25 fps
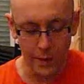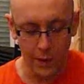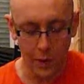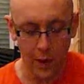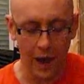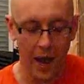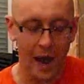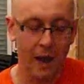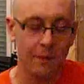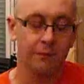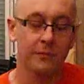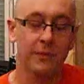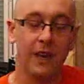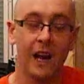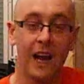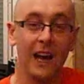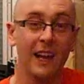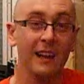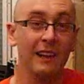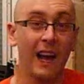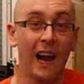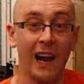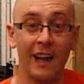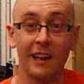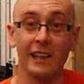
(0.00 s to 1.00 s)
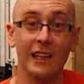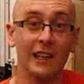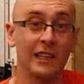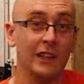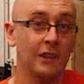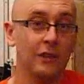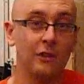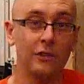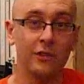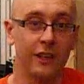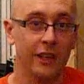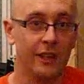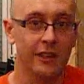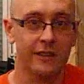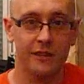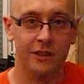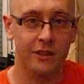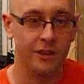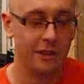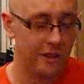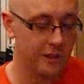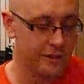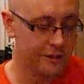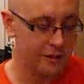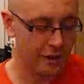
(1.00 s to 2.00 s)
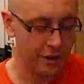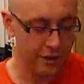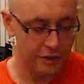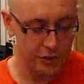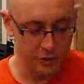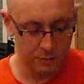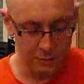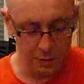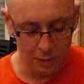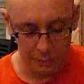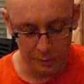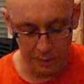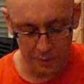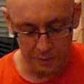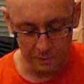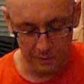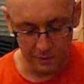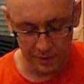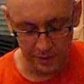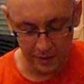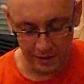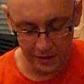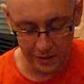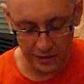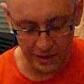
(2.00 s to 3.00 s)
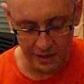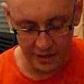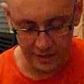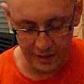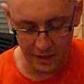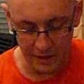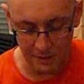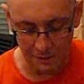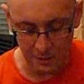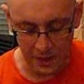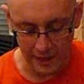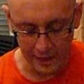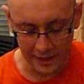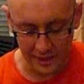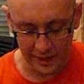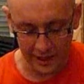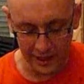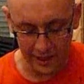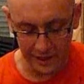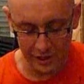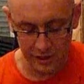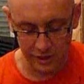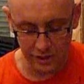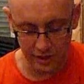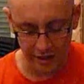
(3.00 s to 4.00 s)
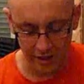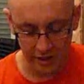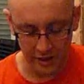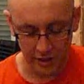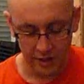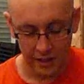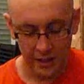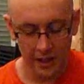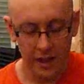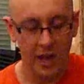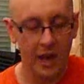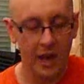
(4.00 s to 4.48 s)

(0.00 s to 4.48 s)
But I include it as a shmup in my collection.